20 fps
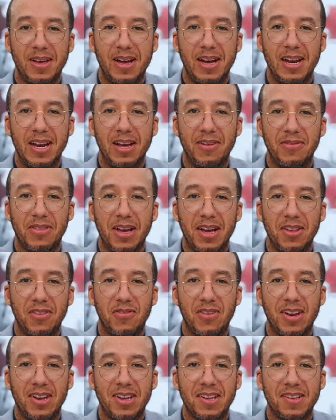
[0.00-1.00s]
I love that. It's
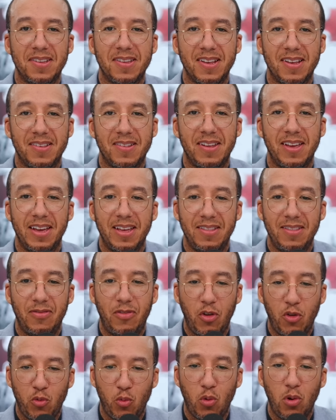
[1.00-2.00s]
fantastic, isn't it?
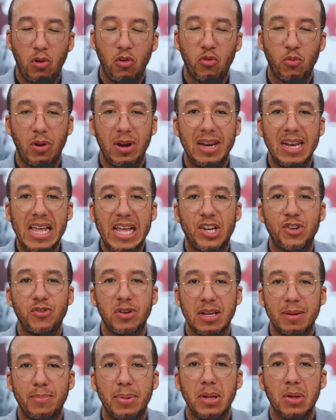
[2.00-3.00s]
Those walls were
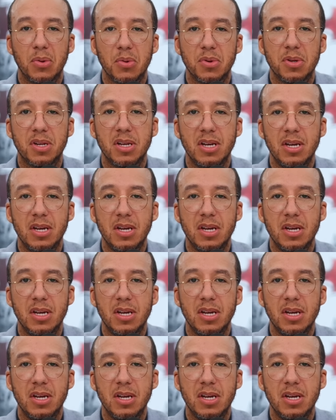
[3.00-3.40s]
literally built